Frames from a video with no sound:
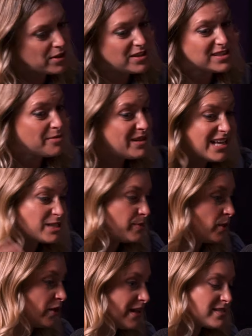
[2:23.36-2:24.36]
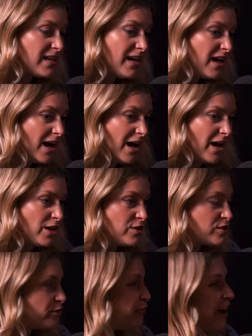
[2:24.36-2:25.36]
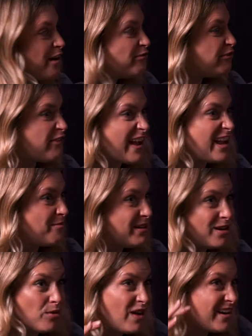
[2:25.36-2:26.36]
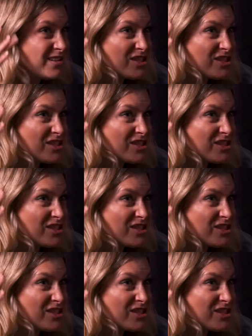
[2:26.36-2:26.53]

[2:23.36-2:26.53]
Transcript: because, I mean, let's be honest, you sort of found fame in a